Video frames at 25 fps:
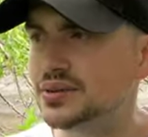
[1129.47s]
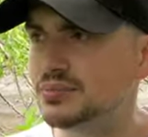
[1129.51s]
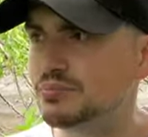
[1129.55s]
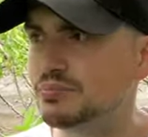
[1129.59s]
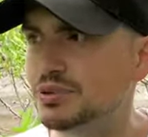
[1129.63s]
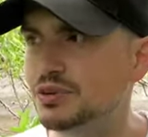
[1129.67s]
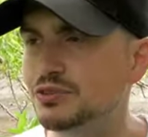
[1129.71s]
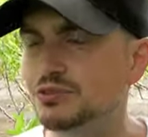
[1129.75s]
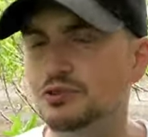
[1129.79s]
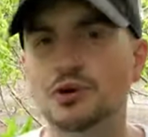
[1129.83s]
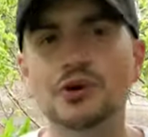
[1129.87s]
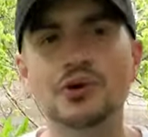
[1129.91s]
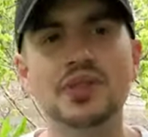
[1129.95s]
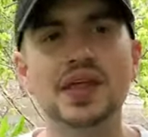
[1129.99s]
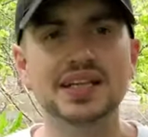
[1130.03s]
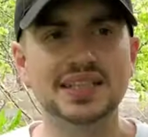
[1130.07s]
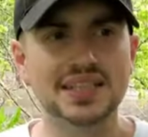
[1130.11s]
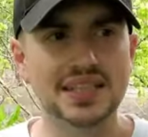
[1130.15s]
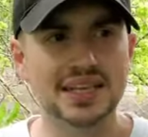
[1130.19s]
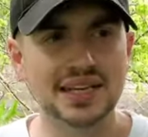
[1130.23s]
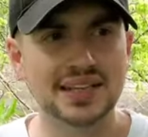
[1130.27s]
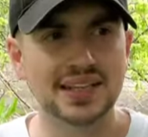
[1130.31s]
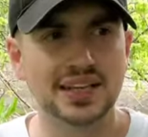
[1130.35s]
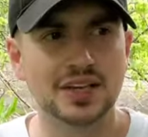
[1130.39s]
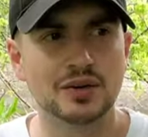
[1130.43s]
before they
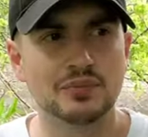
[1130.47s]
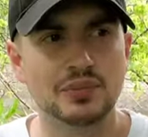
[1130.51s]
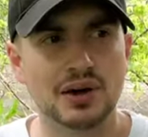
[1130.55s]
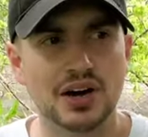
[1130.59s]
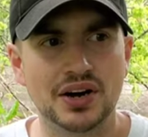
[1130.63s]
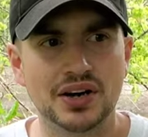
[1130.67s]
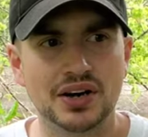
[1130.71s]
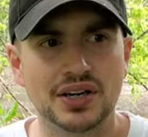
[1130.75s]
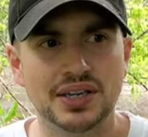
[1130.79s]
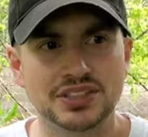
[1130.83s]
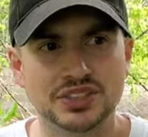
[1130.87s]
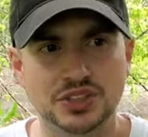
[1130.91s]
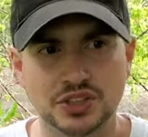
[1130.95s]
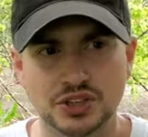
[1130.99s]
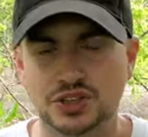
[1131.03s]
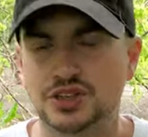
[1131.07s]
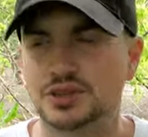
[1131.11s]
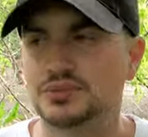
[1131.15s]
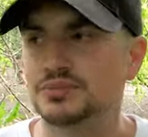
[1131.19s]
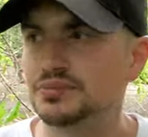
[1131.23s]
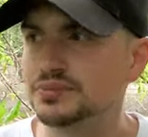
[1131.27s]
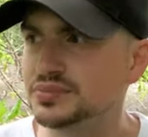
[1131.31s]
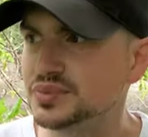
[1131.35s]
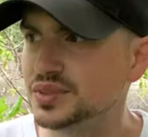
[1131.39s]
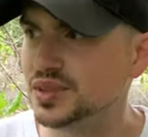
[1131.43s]
did anything about it and took
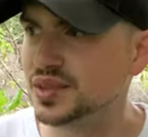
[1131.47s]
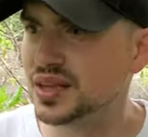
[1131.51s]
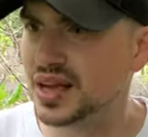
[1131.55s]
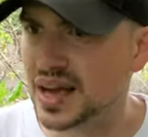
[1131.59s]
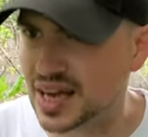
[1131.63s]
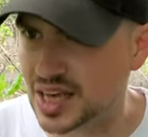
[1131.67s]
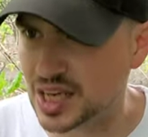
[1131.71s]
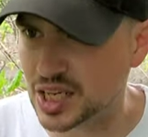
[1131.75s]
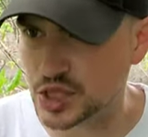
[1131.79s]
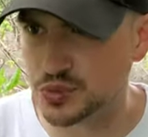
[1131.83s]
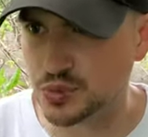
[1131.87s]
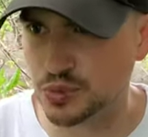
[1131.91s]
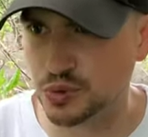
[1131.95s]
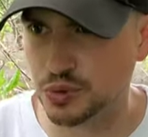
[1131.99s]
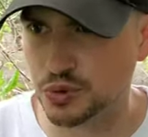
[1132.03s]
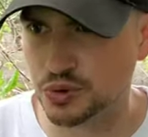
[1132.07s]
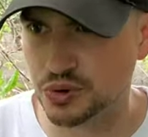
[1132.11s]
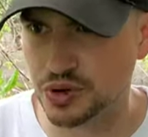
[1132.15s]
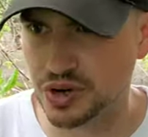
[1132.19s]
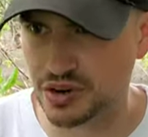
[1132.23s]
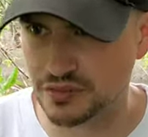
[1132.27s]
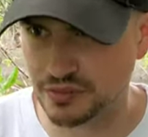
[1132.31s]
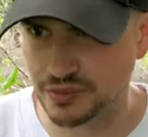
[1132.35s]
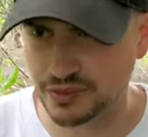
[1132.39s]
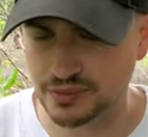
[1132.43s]
him to the hospital or
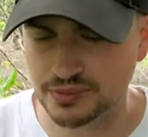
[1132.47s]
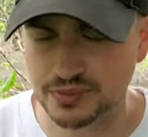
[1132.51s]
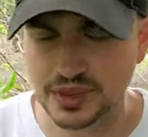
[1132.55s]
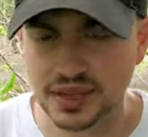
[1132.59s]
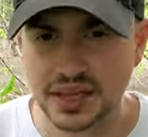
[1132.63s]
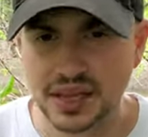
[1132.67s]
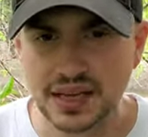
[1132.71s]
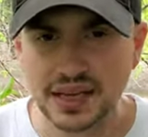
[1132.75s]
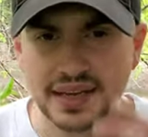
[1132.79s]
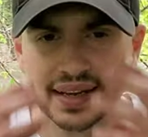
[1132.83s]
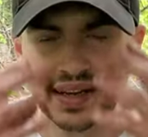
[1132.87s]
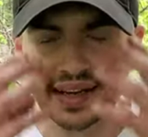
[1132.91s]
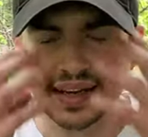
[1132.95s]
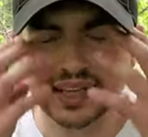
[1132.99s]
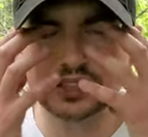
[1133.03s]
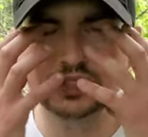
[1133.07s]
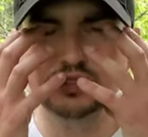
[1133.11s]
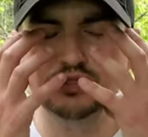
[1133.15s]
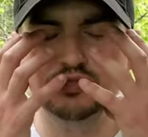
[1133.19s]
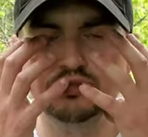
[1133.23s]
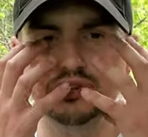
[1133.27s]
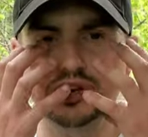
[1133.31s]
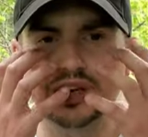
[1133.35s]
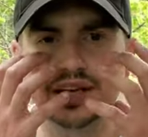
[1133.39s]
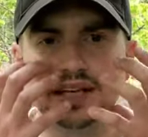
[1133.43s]
whatever. His
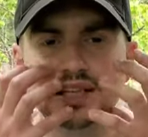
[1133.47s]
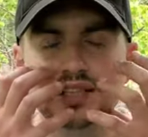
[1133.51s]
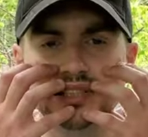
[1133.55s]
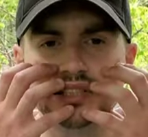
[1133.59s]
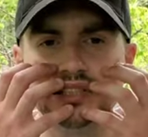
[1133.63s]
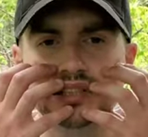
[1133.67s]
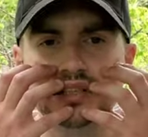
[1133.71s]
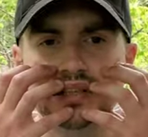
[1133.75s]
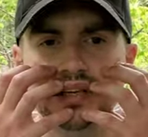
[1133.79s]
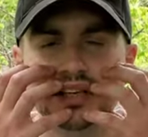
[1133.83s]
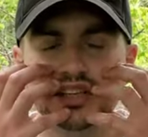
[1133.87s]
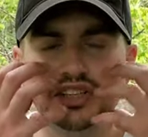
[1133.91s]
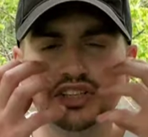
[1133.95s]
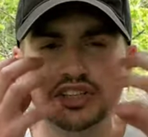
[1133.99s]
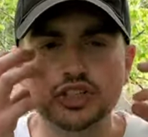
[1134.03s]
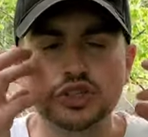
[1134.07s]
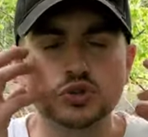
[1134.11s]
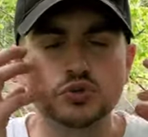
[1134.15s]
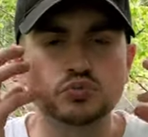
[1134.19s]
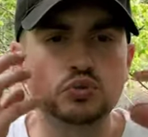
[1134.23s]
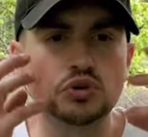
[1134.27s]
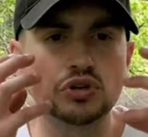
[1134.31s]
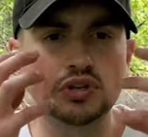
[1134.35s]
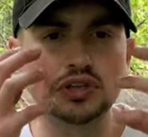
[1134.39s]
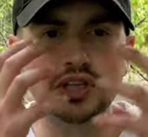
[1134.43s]
face
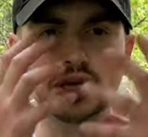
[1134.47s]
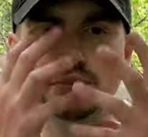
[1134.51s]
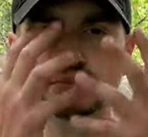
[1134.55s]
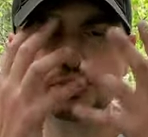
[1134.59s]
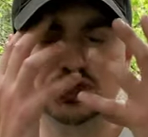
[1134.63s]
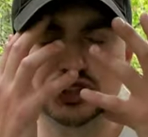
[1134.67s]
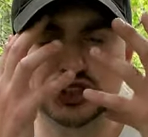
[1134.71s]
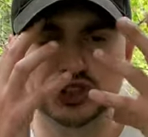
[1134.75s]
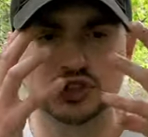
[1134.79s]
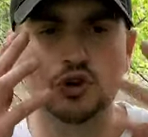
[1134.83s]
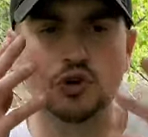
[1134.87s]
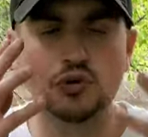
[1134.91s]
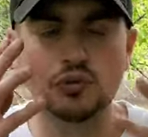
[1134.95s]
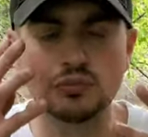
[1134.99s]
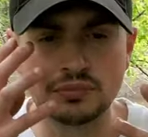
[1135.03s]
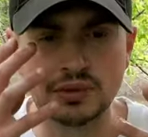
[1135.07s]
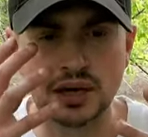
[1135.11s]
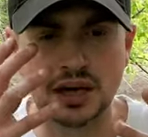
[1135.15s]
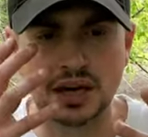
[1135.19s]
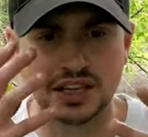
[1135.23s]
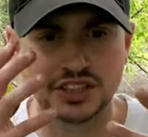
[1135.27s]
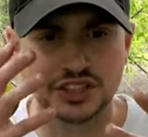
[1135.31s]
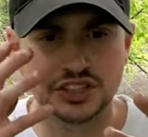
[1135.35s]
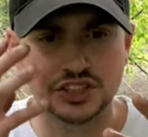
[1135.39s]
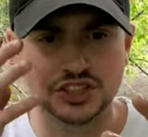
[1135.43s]
swelled up so
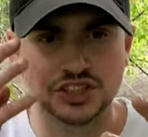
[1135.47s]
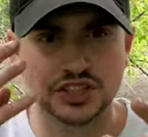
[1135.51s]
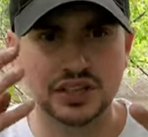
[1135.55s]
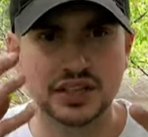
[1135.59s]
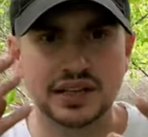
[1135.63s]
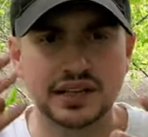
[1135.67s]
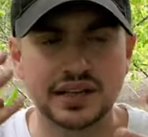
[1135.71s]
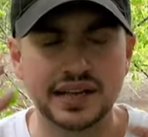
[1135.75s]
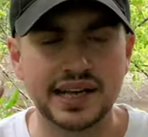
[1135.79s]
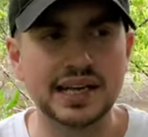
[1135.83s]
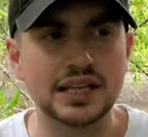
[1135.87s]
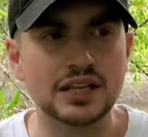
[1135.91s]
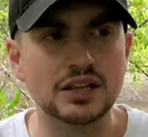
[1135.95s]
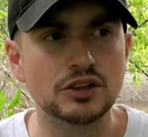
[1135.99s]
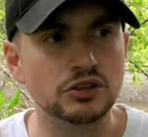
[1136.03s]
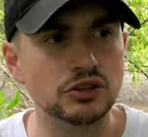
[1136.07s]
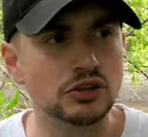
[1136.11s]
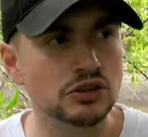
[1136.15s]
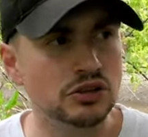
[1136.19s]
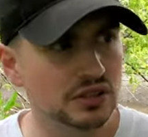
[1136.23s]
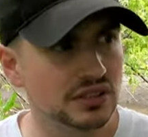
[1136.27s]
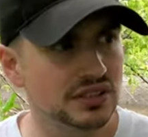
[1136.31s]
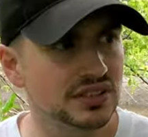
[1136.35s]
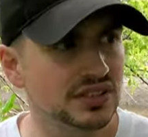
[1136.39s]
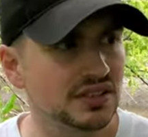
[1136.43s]
much, it
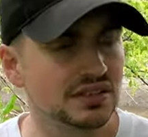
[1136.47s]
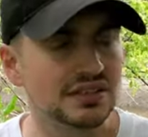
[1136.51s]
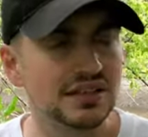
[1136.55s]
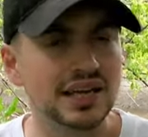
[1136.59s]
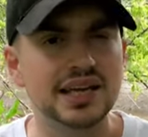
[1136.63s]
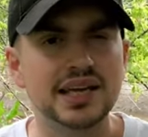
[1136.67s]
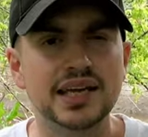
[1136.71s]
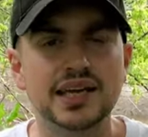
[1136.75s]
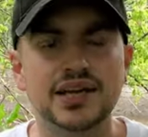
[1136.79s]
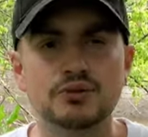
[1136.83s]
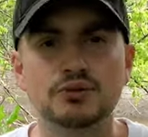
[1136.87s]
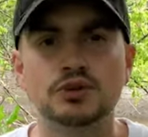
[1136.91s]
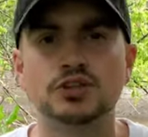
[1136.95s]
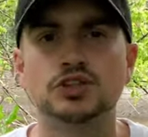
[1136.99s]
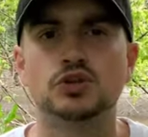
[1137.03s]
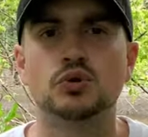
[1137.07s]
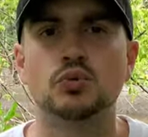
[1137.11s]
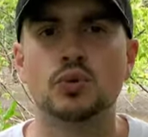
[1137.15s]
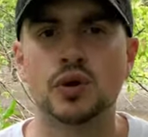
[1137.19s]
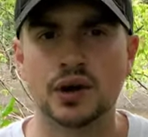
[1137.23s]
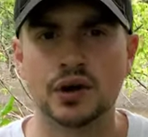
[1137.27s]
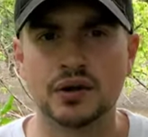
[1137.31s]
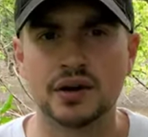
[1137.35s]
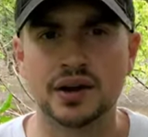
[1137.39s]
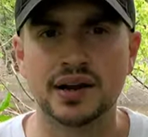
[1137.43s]
looked like he was
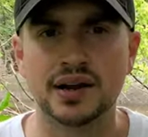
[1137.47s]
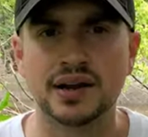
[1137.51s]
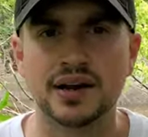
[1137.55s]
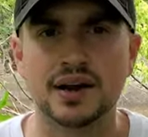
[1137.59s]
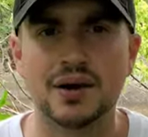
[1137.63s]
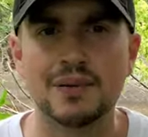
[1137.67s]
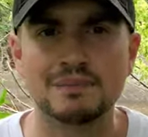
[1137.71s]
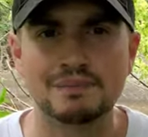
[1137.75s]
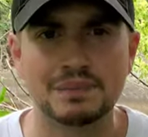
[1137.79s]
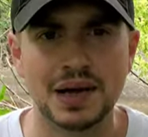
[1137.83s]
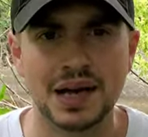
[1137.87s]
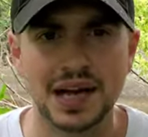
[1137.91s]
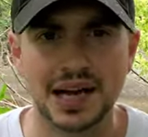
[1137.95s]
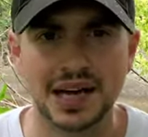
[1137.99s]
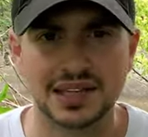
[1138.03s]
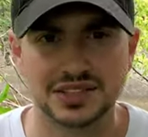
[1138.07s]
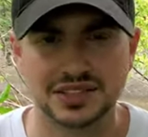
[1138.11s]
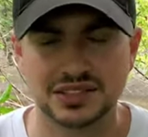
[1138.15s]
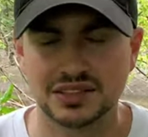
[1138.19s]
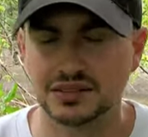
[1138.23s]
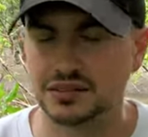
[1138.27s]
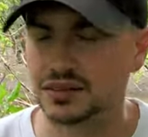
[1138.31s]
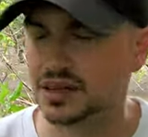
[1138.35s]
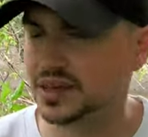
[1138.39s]
wearing a mask.